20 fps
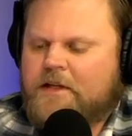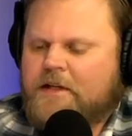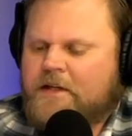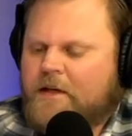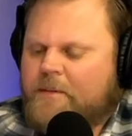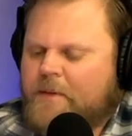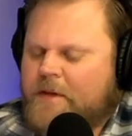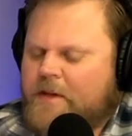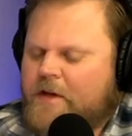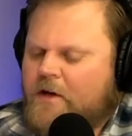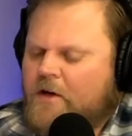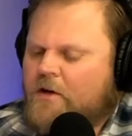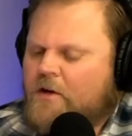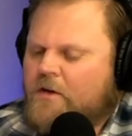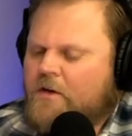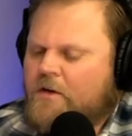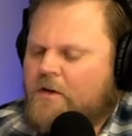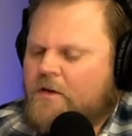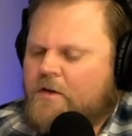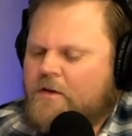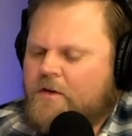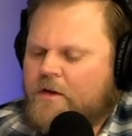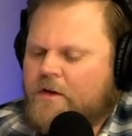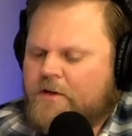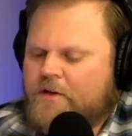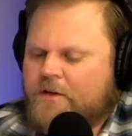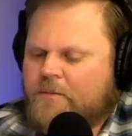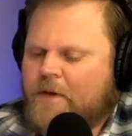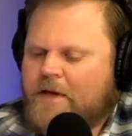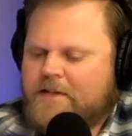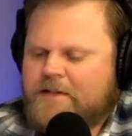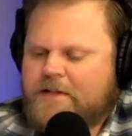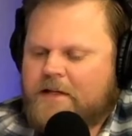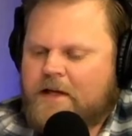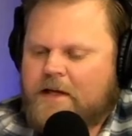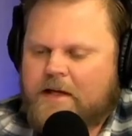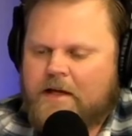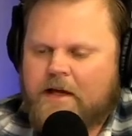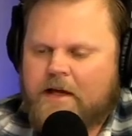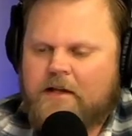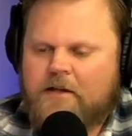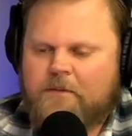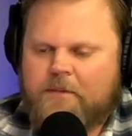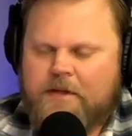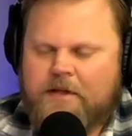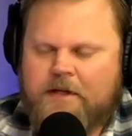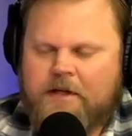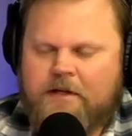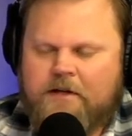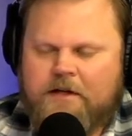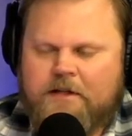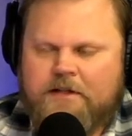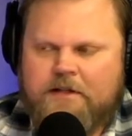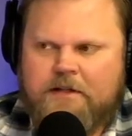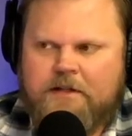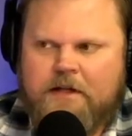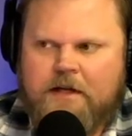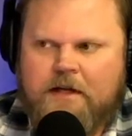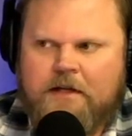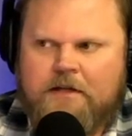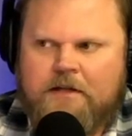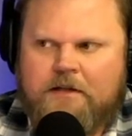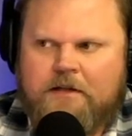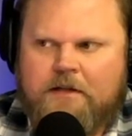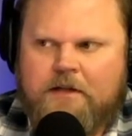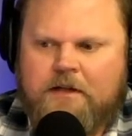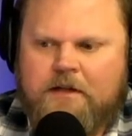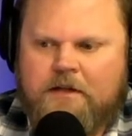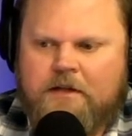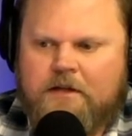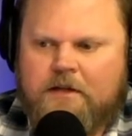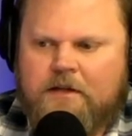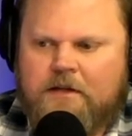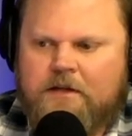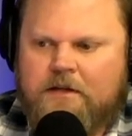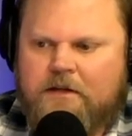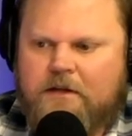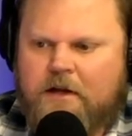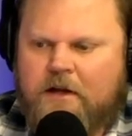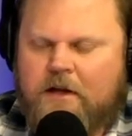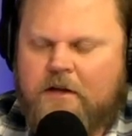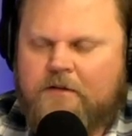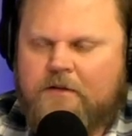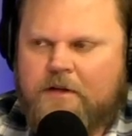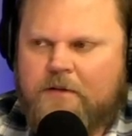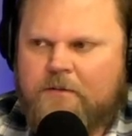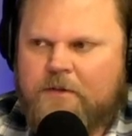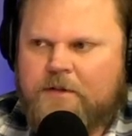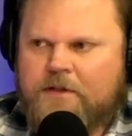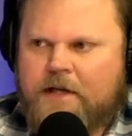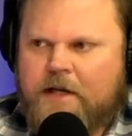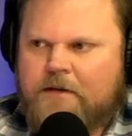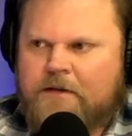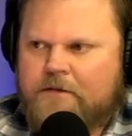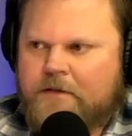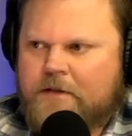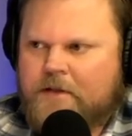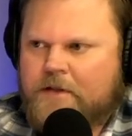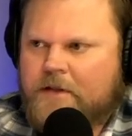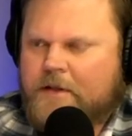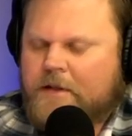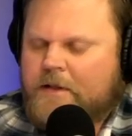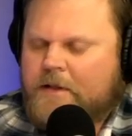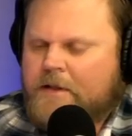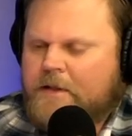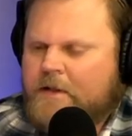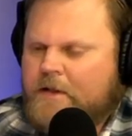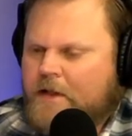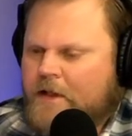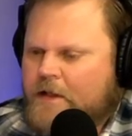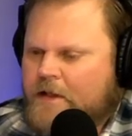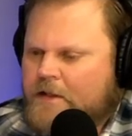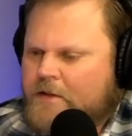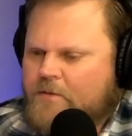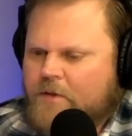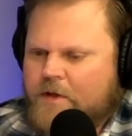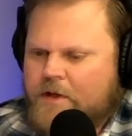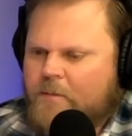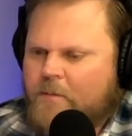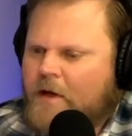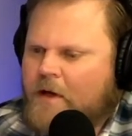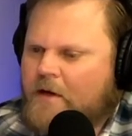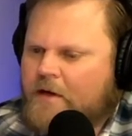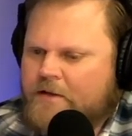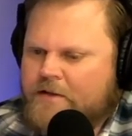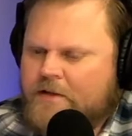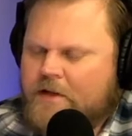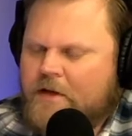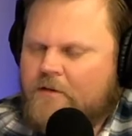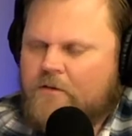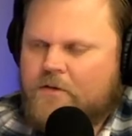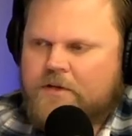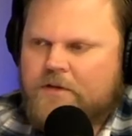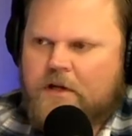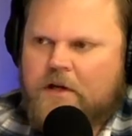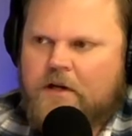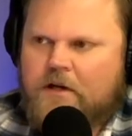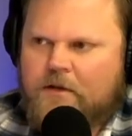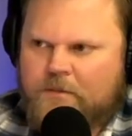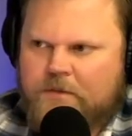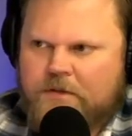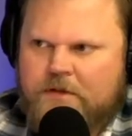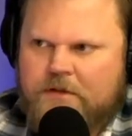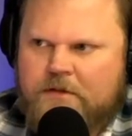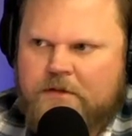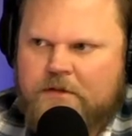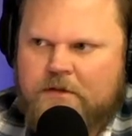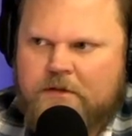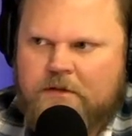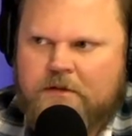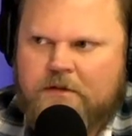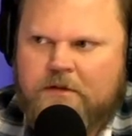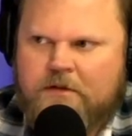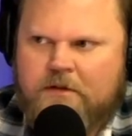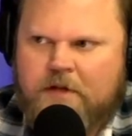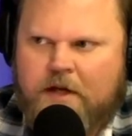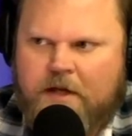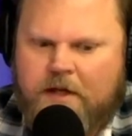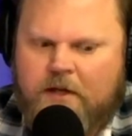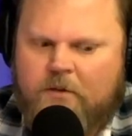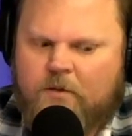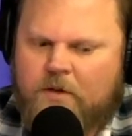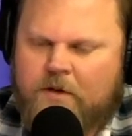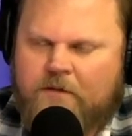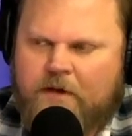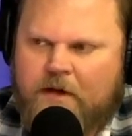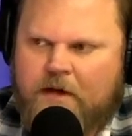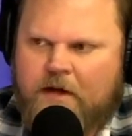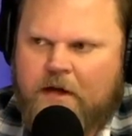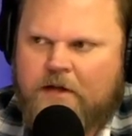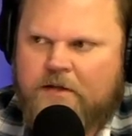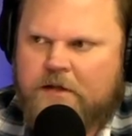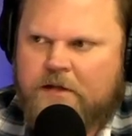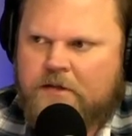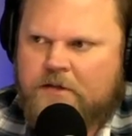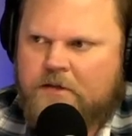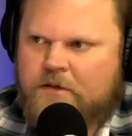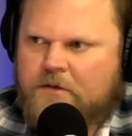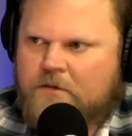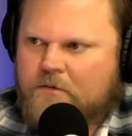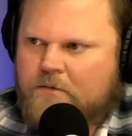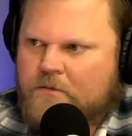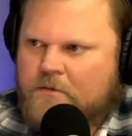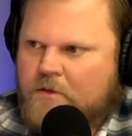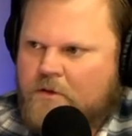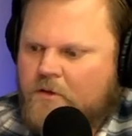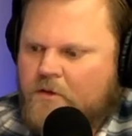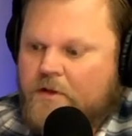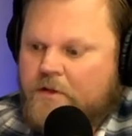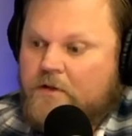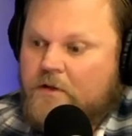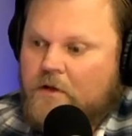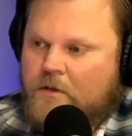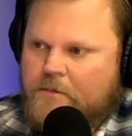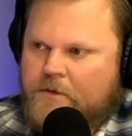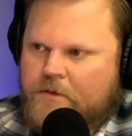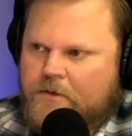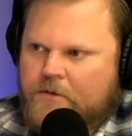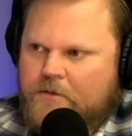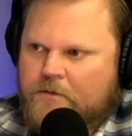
I mean, there there's a messianic element there that's in that in the the covenant with David. Yeah. And it's written about in several psalms mm-hmm. that he would have had access to, right. including Psalm two.